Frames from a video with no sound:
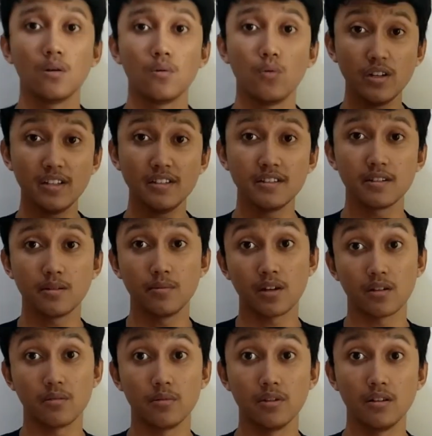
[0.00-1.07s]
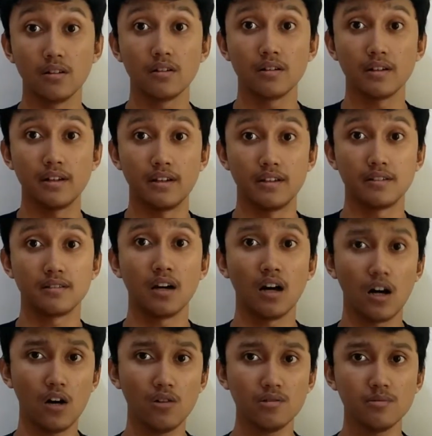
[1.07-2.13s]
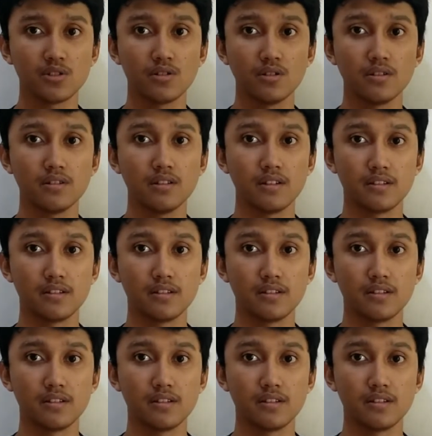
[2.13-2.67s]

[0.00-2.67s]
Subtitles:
What is remarkable is how Amazon